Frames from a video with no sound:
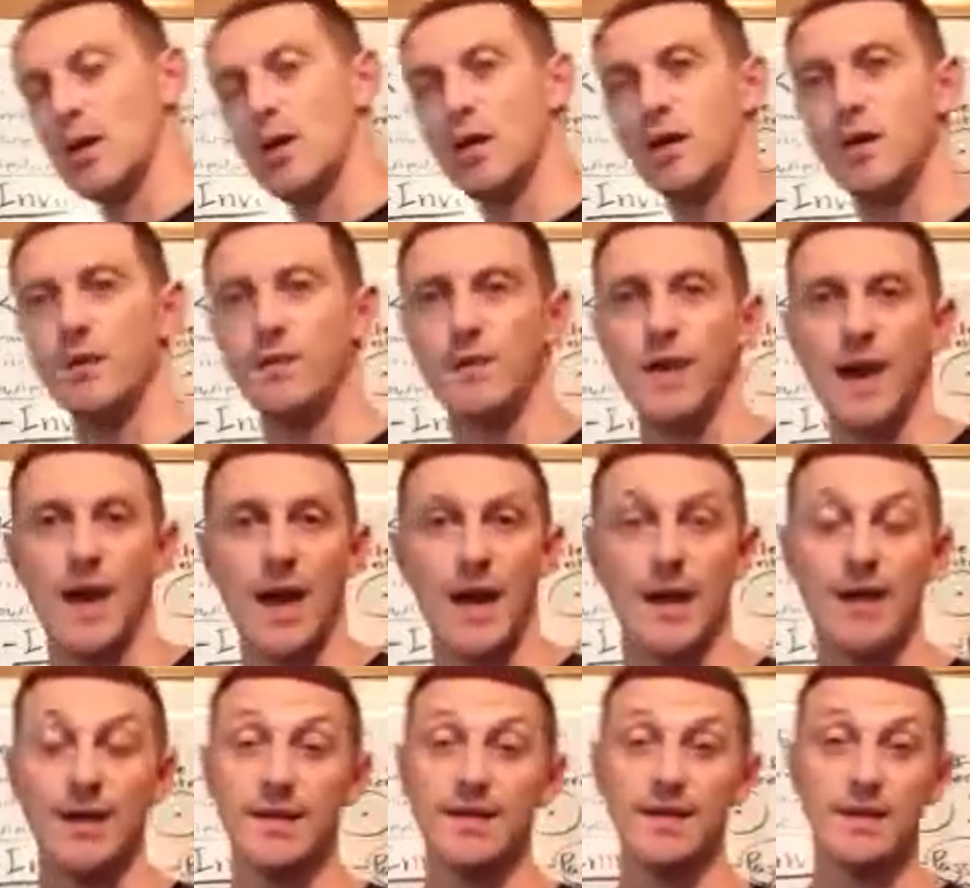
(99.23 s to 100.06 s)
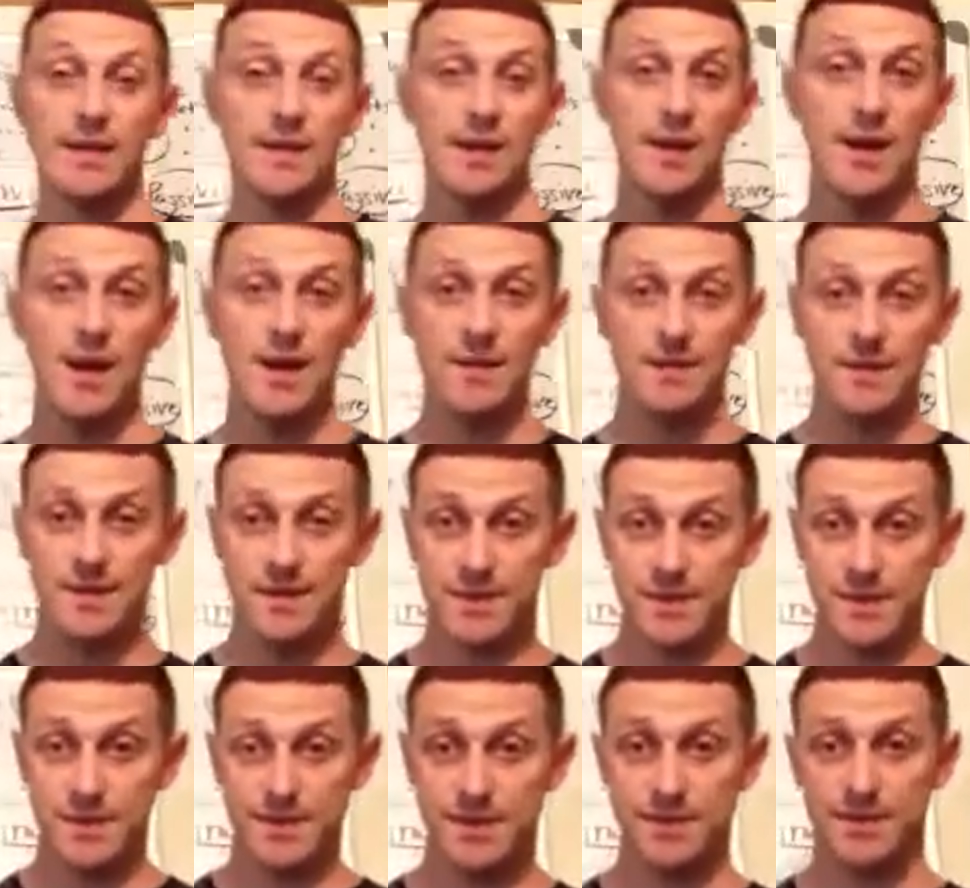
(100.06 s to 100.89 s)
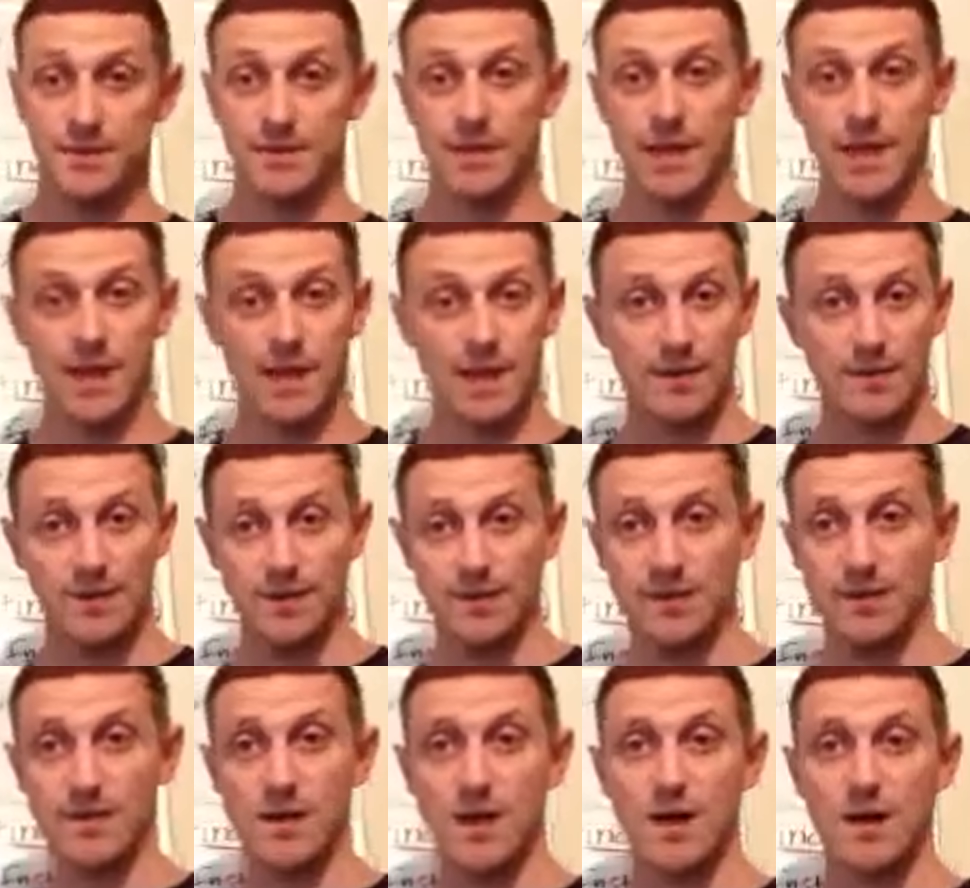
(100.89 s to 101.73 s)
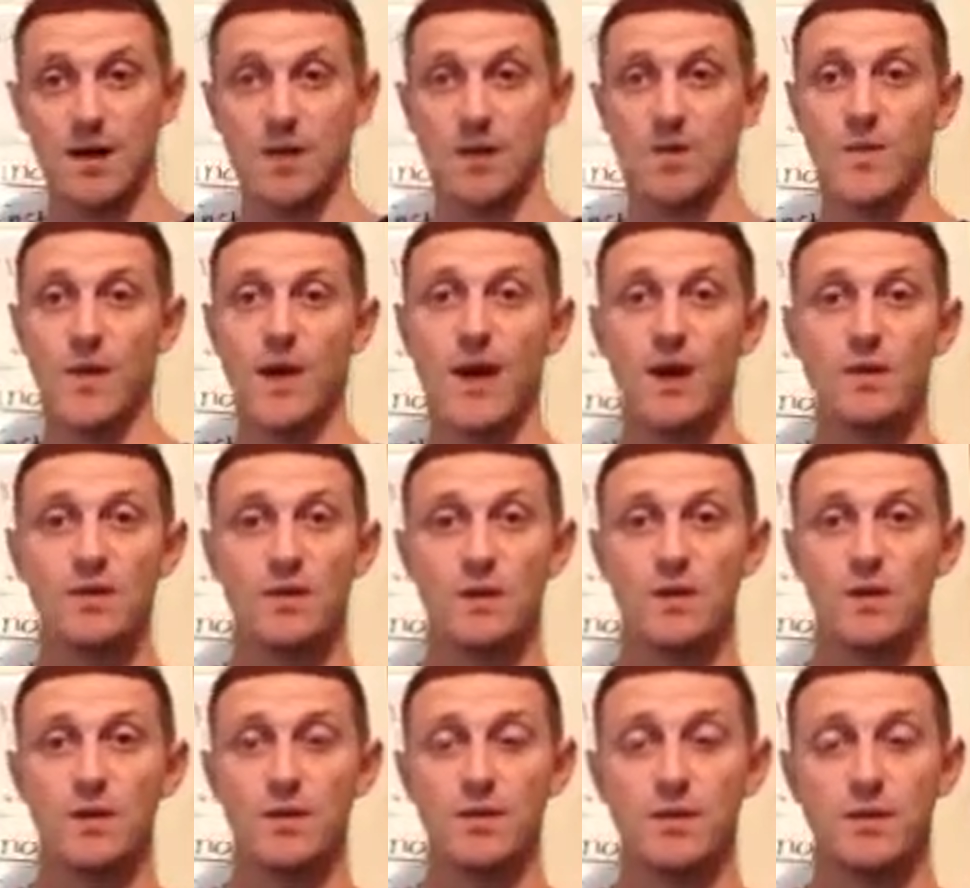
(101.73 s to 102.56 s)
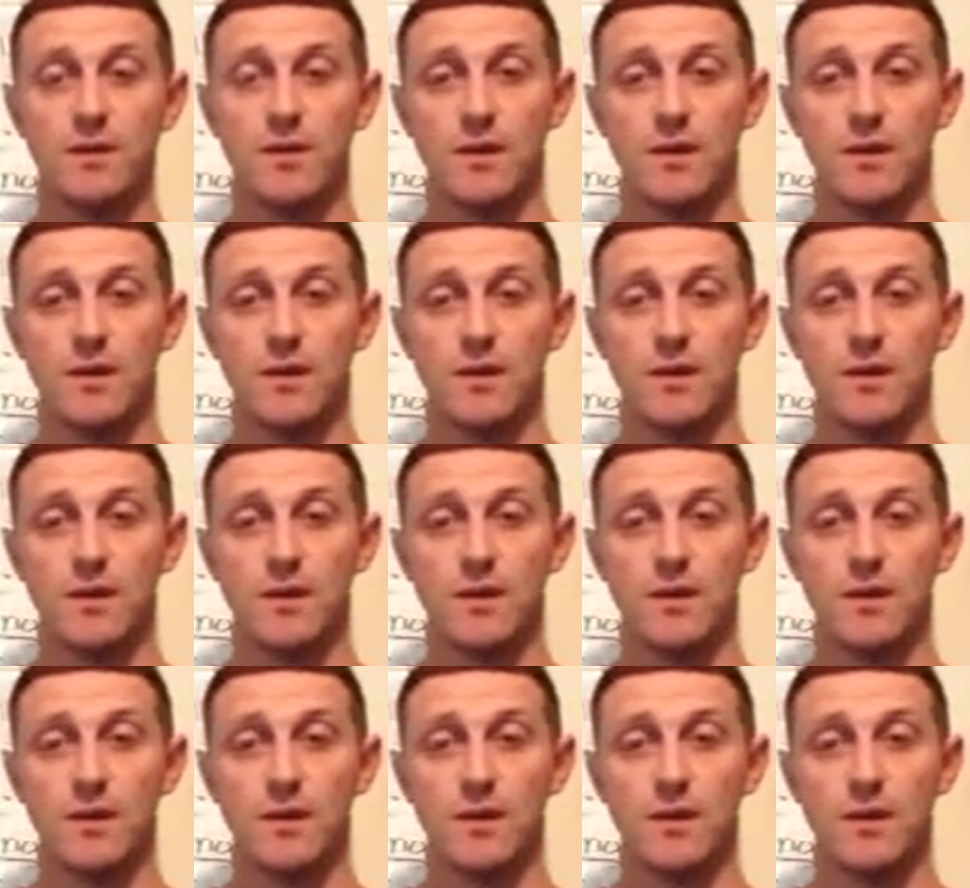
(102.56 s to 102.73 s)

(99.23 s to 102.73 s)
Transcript: you've got ETFs, like I was just talking about, that